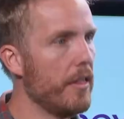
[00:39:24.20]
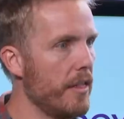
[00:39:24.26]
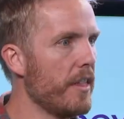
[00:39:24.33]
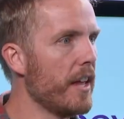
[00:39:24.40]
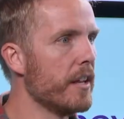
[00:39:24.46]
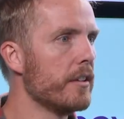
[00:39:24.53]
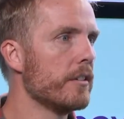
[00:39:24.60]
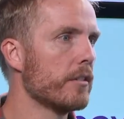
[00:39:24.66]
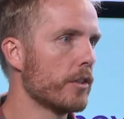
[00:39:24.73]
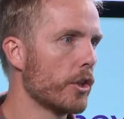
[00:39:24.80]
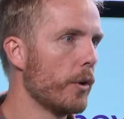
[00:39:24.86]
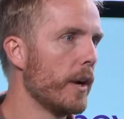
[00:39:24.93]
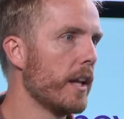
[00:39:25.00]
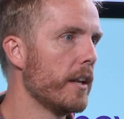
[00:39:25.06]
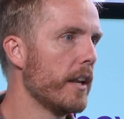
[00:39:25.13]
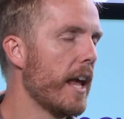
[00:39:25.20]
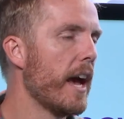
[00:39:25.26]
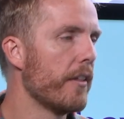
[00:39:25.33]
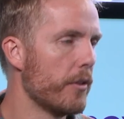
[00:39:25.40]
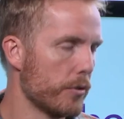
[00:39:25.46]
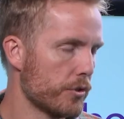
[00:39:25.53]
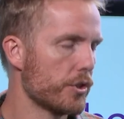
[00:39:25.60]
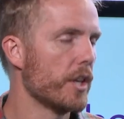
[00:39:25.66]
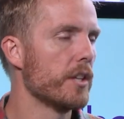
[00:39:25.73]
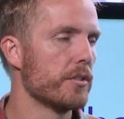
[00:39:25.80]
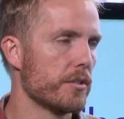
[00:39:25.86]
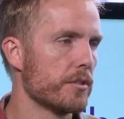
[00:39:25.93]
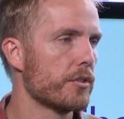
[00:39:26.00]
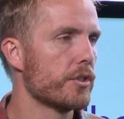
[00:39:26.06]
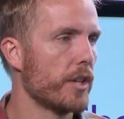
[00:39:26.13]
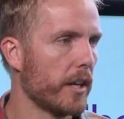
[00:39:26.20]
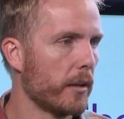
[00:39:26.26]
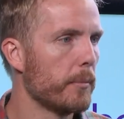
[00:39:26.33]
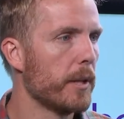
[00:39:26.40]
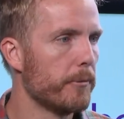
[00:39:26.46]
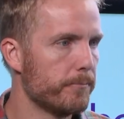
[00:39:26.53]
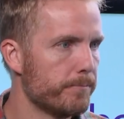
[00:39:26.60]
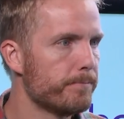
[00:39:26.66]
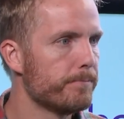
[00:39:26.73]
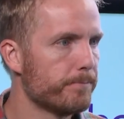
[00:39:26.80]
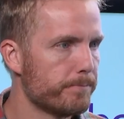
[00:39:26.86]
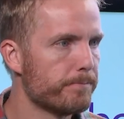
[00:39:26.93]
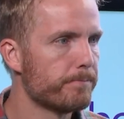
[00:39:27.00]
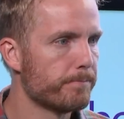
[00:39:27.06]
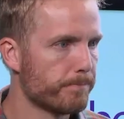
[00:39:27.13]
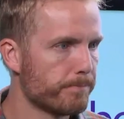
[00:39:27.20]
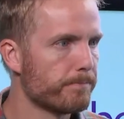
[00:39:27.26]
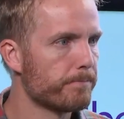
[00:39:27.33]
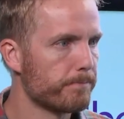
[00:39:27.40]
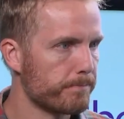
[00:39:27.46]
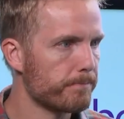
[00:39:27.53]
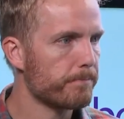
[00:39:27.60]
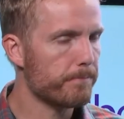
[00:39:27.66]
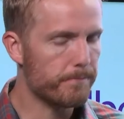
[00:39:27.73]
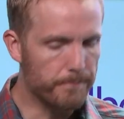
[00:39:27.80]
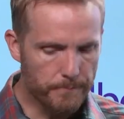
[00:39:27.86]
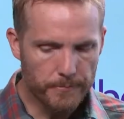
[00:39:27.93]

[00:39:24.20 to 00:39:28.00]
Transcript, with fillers: and then go ahead okay. and add those changes and check right. them in. Okay, cool.